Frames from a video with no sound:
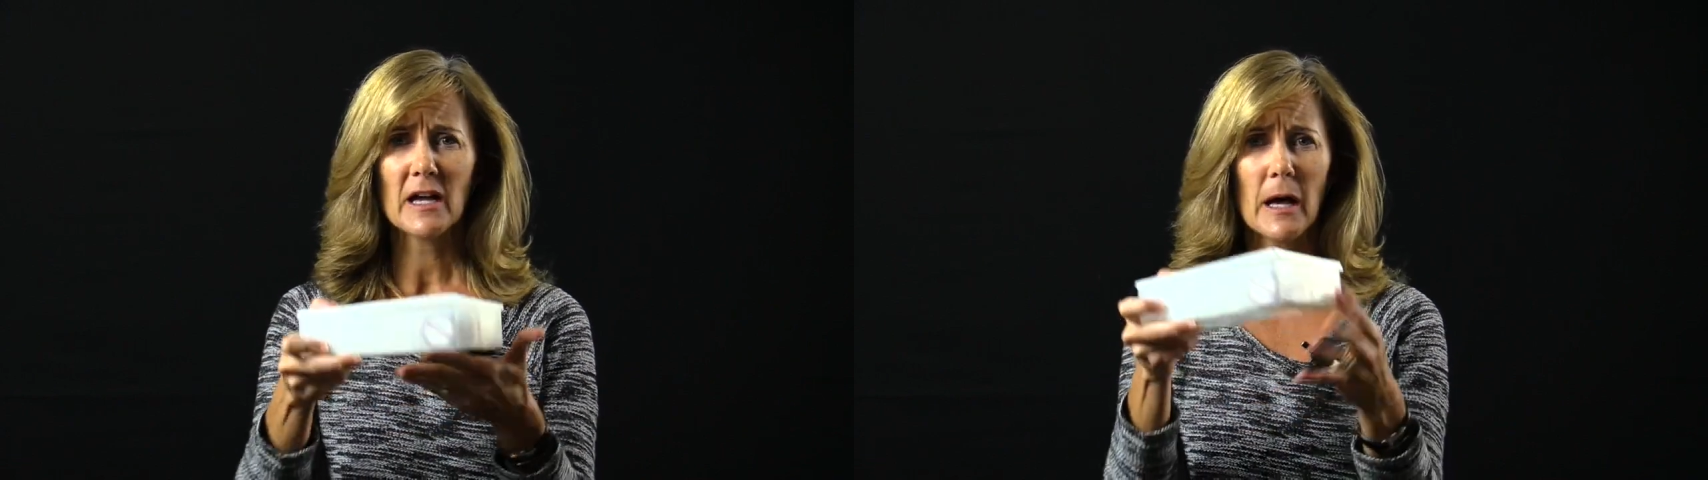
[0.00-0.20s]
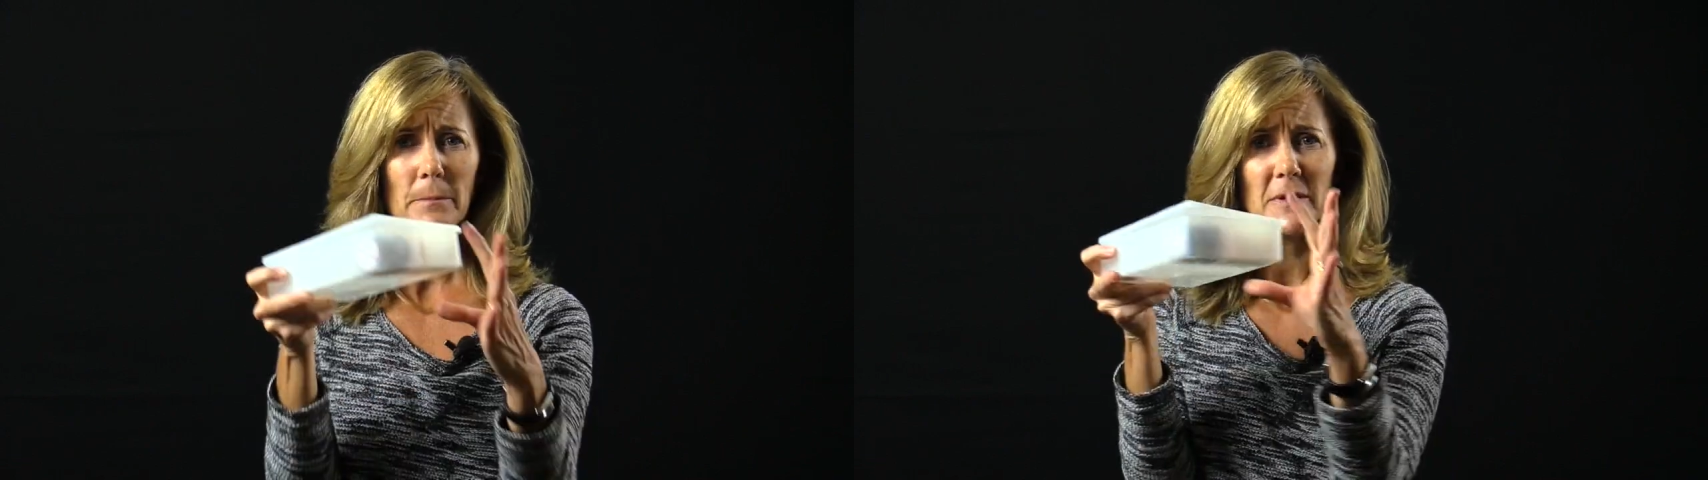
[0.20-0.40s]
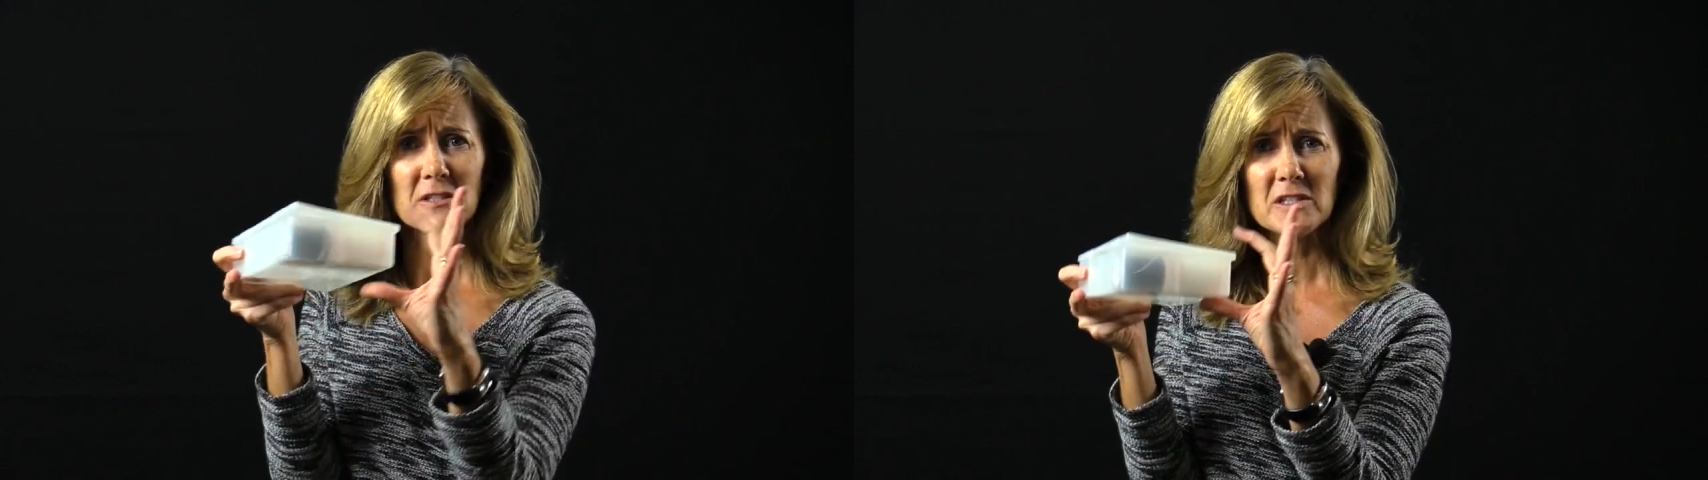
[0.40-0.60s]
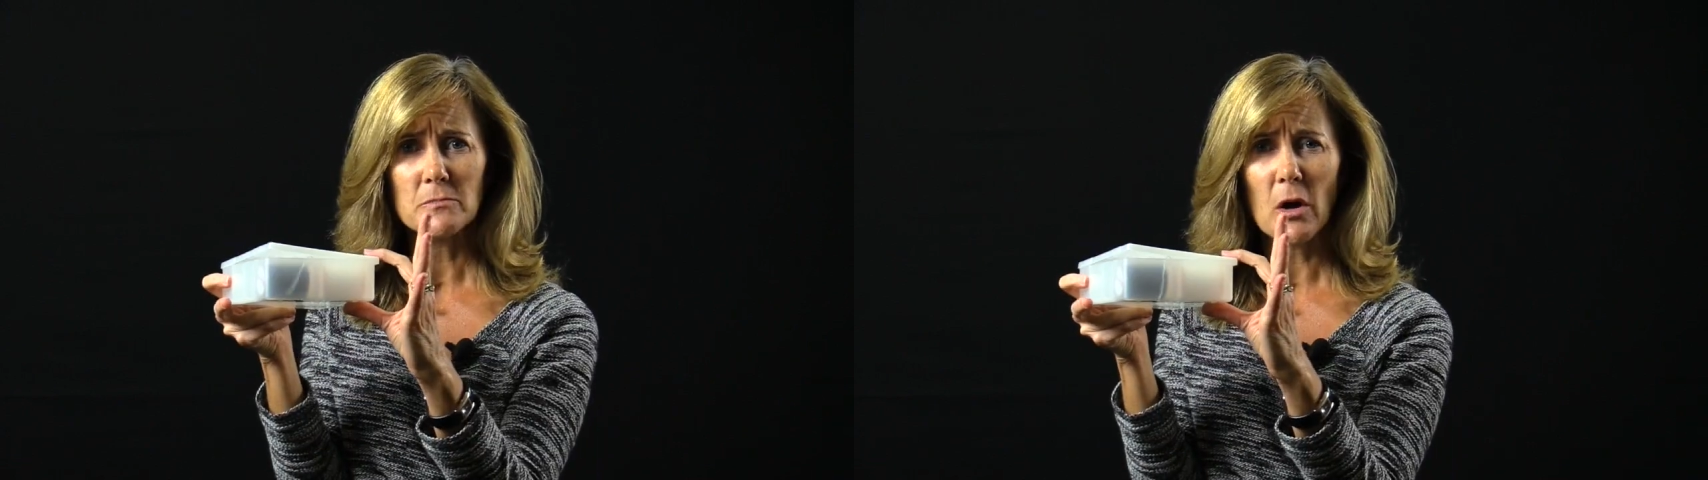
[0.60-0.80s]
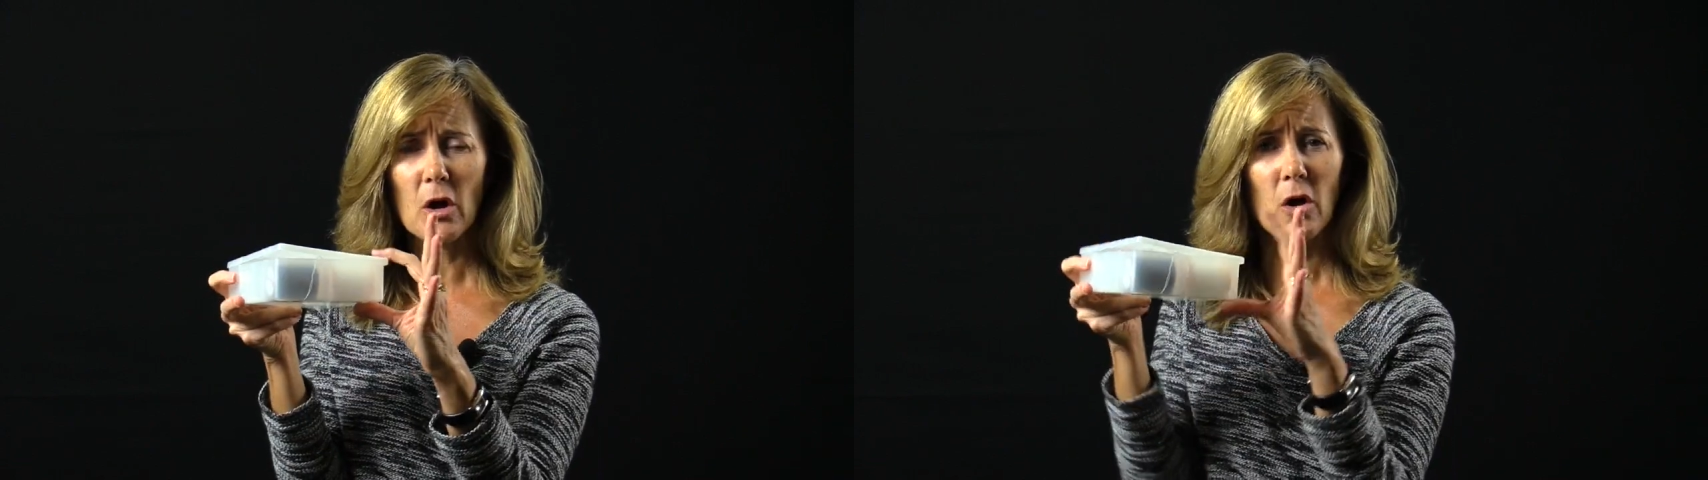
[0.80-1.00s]
up,
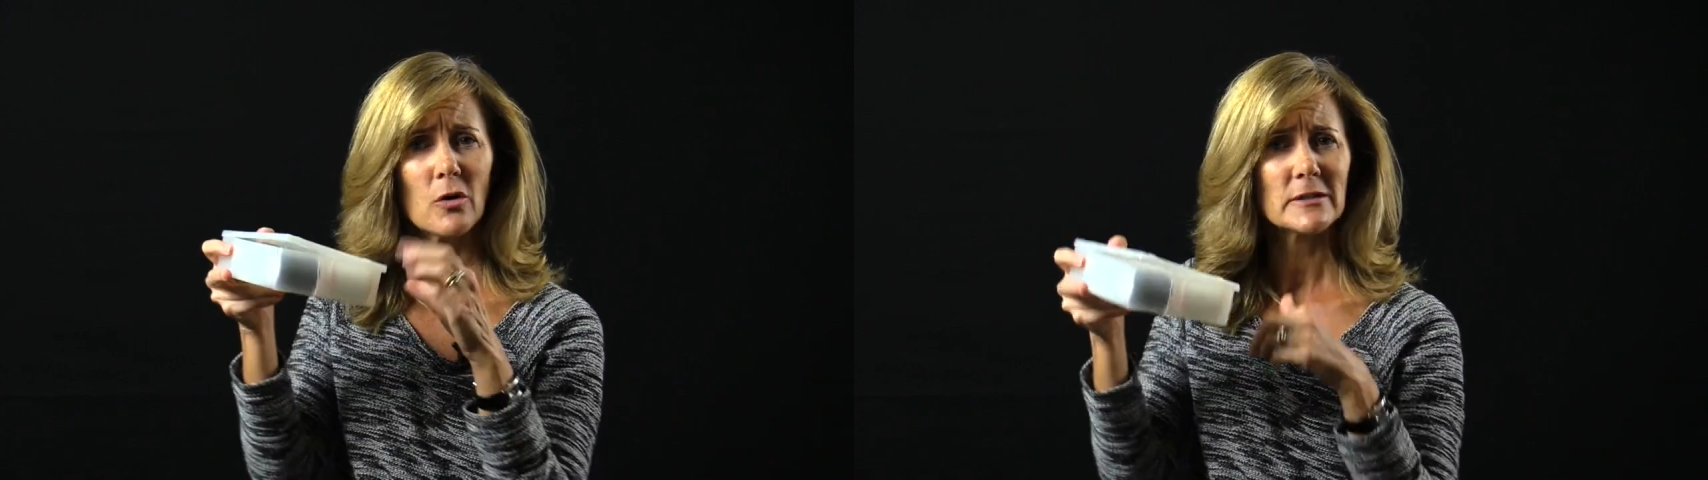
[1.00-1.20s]
small,